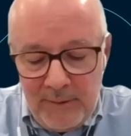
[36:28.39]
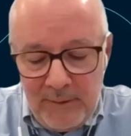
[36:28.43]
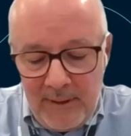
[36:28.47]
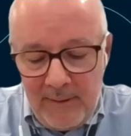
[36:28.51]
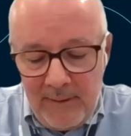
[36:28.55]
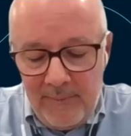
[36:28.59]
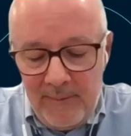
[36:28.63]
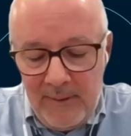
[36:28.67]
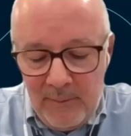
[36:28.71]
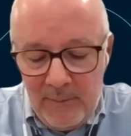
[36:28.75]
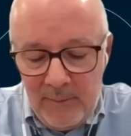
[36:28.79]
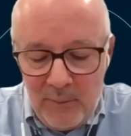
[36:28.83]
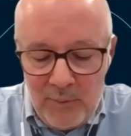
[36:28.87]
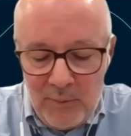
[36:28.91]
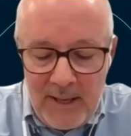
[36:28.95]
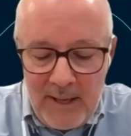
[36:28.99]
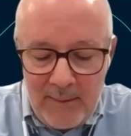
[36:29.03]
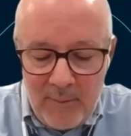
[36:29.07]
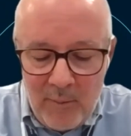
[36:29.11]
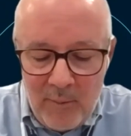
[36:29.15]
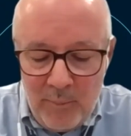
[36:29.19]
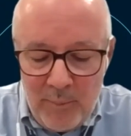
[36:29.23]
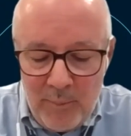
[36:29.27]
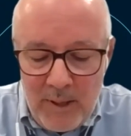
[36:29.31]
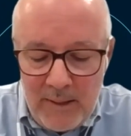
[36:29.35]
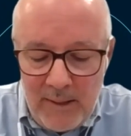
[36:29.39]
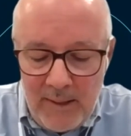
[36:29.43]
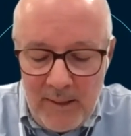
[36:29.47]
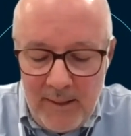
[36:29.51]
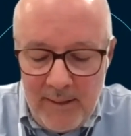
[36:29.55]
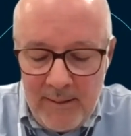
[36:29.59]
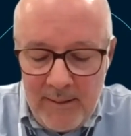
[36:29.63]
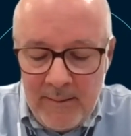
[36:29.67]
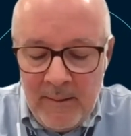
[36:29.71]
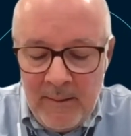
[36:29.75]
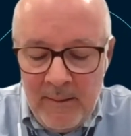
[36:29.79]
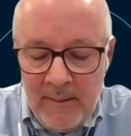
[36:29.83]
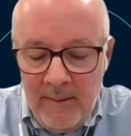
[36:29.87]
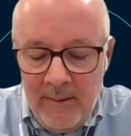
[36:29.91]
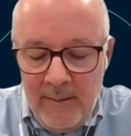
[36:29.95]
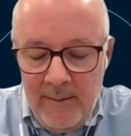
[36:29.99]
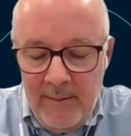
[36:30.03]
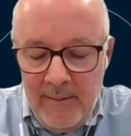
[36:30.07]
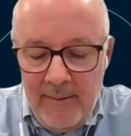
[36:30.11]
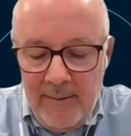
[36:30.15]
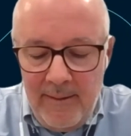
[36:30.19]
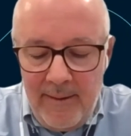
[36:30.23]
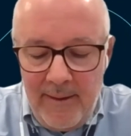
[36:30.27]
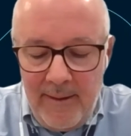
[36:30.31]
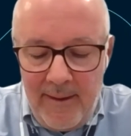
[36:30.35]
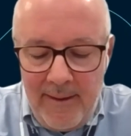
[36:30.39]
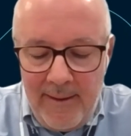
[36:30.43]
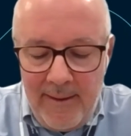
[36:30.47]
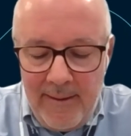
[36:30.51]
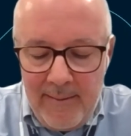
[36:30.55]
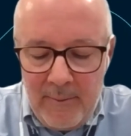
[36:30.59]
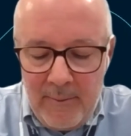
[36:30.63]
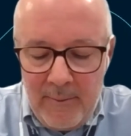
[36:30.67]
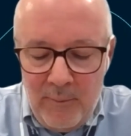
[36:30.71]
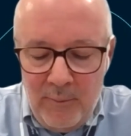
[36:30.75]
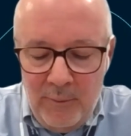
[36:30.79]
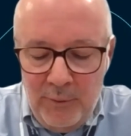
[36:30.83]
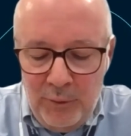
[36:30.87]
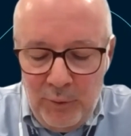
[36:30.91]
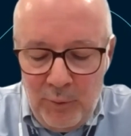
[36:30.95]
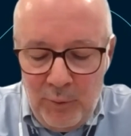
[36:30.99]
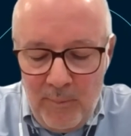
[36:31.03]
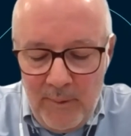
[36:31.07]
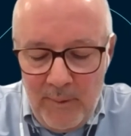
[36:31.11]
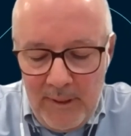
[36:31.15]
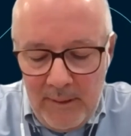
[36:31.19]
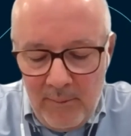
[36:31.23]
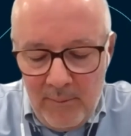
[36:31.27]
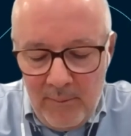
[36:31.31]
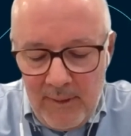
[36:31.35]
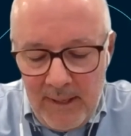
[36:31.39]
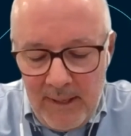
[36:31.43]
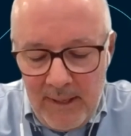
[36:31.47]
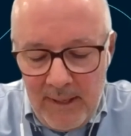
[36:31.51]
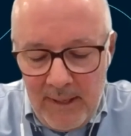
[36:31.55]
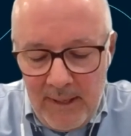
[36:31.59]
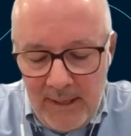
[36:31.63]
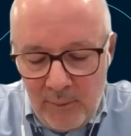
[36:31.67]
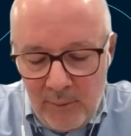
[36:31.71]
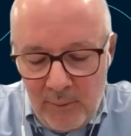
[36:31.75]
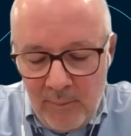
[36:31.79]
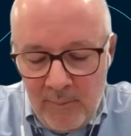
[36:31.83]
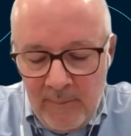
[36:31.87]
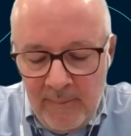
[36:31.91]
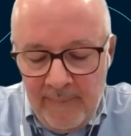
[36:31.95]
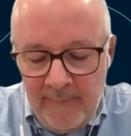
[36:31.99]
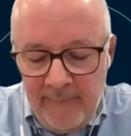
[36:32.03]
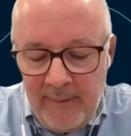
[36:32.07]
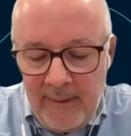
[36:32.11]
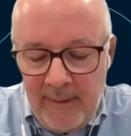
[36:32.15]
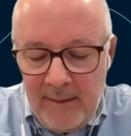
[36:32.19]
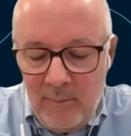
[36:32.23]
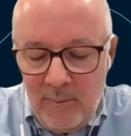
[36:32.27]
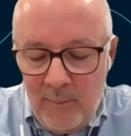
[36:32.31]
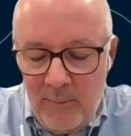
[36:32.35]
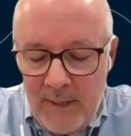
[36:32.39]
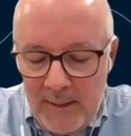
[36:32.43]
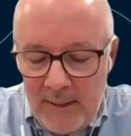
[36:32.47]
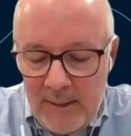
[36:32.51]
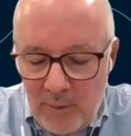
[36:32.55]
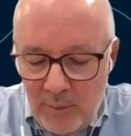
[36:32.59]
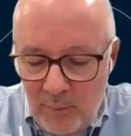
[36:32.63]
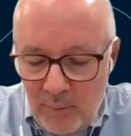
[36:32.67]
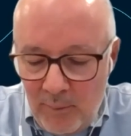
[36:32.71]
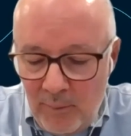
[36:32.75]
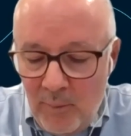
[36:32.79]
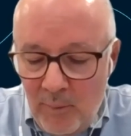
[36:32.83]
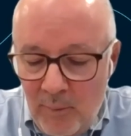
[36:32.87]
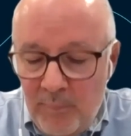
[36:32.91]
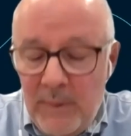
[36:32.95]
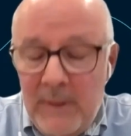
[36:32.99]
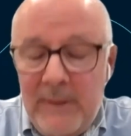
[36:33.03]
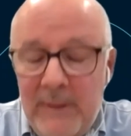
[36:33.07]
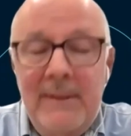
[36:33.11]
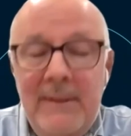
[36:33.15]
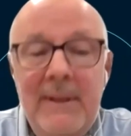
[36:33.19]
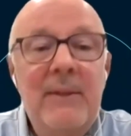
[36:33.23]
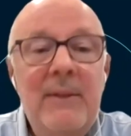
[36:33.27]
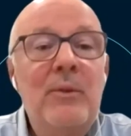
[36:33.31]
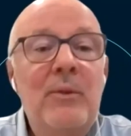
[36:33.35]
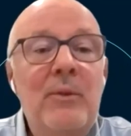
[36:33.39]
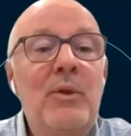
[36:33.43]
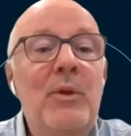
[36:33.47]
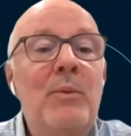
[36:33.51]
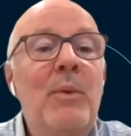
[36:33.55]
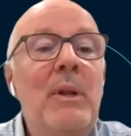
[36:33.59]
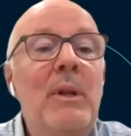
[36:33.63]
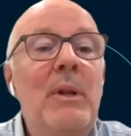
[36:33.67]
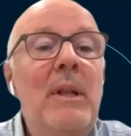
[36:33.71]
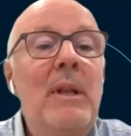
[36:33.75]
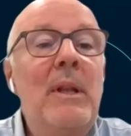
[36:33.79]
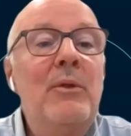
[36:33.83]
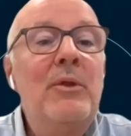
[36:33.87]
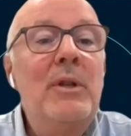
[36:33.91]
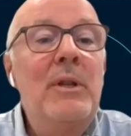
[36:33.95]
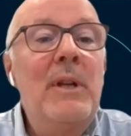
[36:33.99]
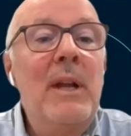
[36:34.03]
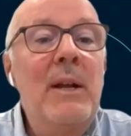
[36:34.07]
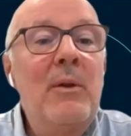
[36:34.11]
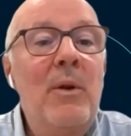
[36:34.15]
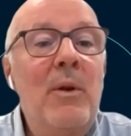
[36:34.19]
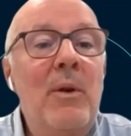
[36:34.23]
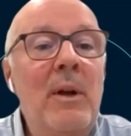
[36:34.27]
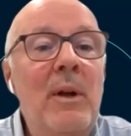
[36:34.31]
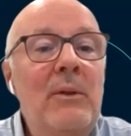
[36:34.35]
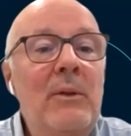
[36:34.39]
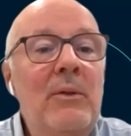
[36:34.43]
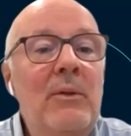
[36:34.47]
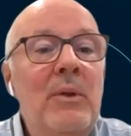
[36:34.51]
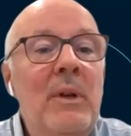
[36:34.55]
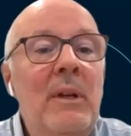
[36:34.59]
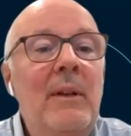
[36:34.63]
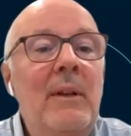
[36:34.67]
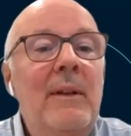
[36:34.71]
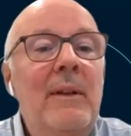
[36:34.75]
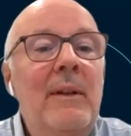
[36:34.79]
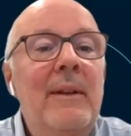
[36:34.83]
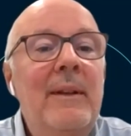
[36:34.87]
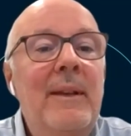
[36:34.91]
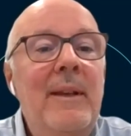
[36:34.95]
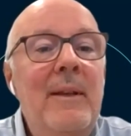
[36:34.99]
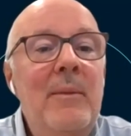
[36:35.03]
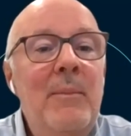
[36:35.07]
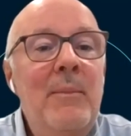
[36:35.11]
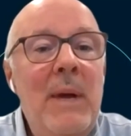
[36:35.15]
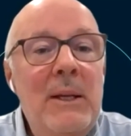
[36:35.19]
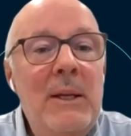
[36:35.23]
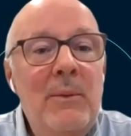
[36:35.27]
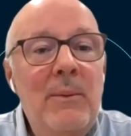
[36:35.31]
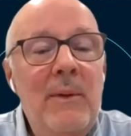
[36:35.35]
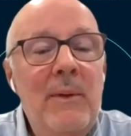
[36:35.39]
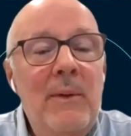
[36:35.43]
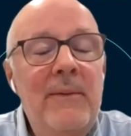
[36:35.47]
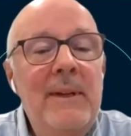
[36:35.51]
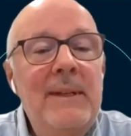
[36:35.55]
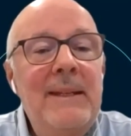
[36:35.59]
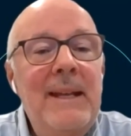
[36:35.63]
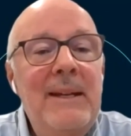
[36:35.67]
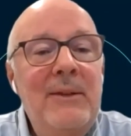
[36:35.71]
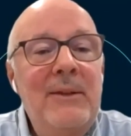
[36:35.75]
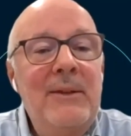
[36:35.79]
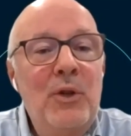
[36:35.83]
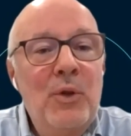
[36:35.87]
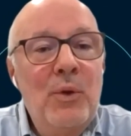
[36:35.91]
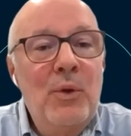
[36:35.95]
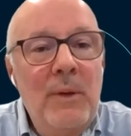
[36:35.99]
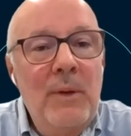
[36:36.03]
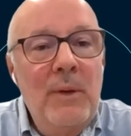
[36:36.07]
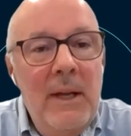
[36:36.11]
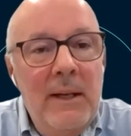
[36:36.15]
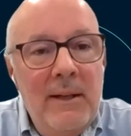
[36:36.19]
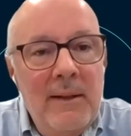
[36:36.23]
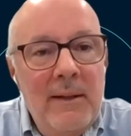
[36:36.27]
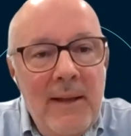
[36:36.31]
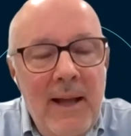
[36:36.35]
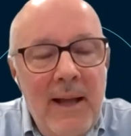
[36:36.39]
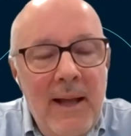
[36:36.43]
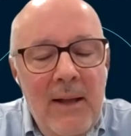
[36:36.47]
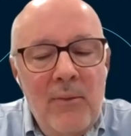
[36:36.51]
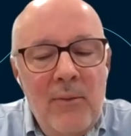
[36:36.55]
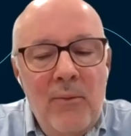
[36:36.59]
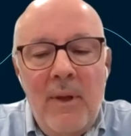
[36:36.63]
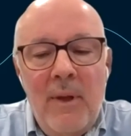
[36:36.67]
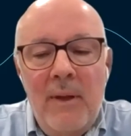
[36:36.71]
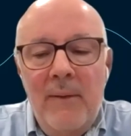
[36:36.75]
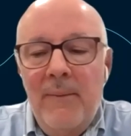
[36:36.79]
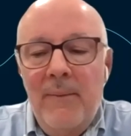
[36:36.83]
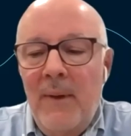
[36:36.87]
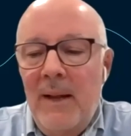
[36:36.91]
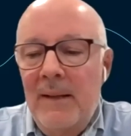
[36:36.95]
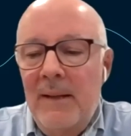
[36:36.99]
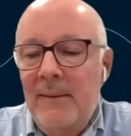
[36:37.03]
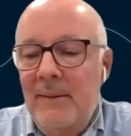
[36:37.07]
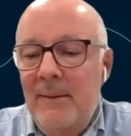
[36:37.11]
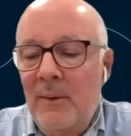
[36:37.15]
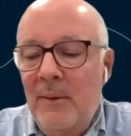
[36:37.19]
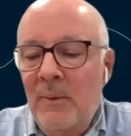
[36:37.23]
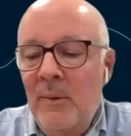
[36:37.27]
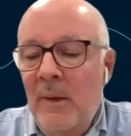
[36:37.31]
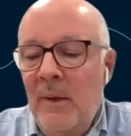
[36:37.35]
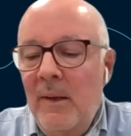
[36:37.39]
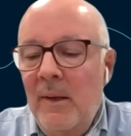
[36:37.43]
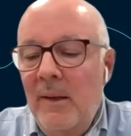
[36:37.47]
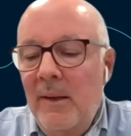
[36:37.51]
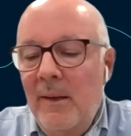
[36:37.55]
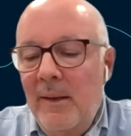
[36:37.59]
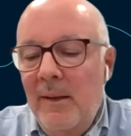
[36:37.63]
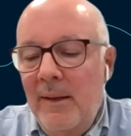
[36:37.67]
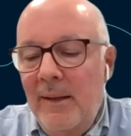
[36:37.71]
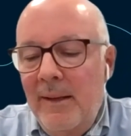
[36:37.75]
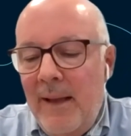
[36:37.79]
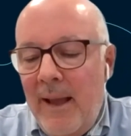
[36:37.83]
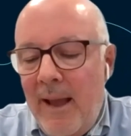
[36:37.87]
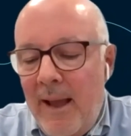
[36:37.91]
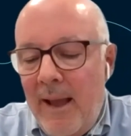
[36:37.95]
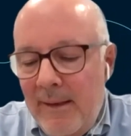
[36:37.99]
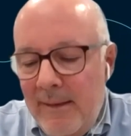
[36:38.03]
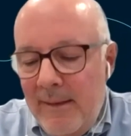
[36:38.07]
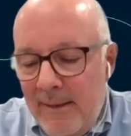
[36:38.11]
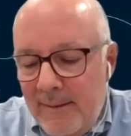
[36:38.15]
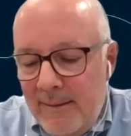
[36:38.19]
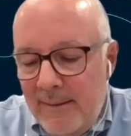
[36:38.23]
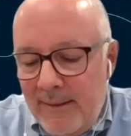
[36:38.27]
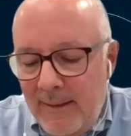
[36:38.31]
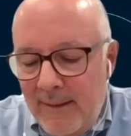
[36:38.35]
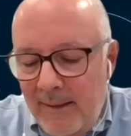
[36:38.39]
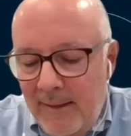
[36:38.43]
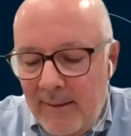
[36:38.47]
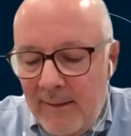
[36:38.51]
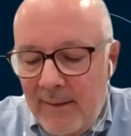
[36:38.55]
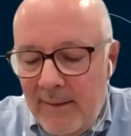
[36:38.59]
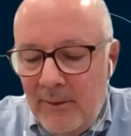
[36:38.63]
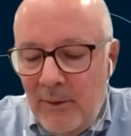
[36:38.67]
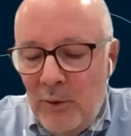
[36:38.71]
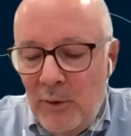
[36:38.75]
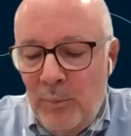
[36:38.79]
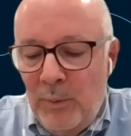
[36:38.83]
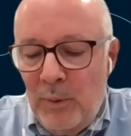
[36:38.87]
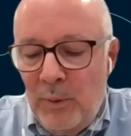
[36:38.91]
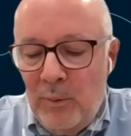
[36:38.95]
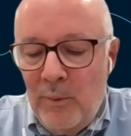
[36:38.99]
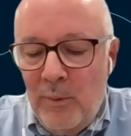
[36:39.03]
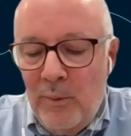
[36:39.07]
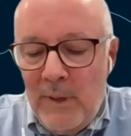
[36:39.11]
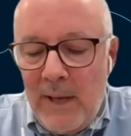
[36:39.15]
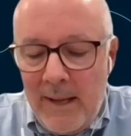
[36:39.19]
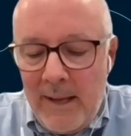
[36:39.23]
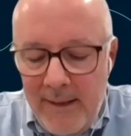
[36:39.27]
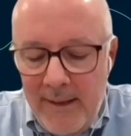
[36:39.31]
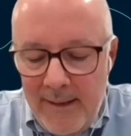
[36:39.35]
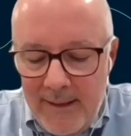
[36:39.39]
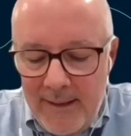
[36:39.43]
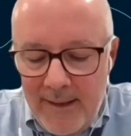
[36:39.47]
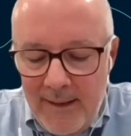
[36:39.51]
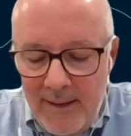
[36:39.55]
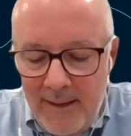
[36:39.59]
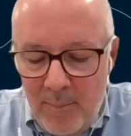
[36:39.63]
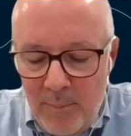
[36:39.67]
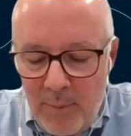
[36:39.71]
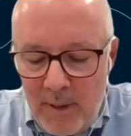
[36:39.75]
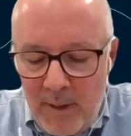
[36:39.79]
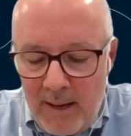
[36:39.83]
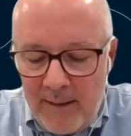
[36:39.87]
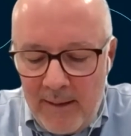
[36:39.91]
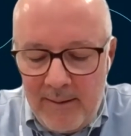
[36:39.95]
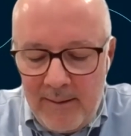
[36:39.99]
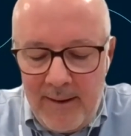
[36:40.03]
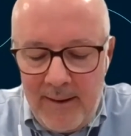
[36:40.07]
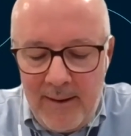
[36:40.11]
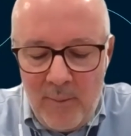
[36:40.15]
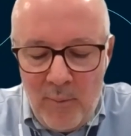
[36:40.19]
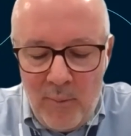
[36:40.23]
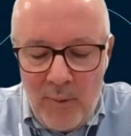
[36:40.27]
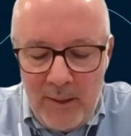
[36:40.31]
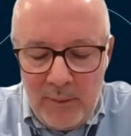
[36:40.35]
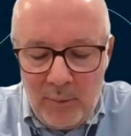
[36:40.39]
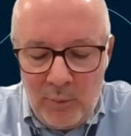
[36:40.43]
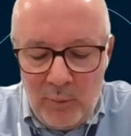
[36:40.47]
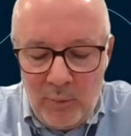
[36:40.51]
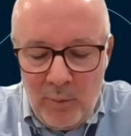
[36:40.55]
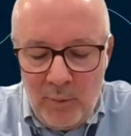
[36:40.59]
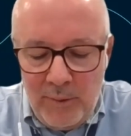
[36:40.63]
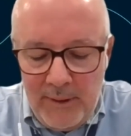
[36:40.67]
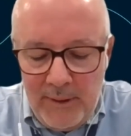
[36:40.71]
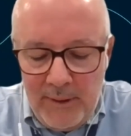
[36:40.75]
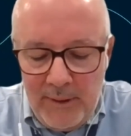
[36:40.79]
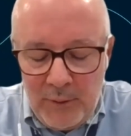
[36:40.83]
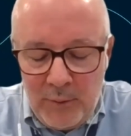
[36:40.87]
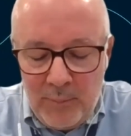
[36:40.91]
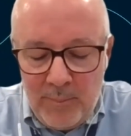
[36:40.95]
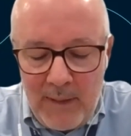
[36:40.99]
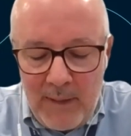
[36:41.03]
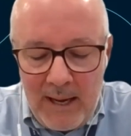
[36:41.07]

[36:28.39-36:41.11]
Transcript: So it's important for us to understand that the cost of services in the company it's built based on a business model process, and once again is disconnected from the inflation rate,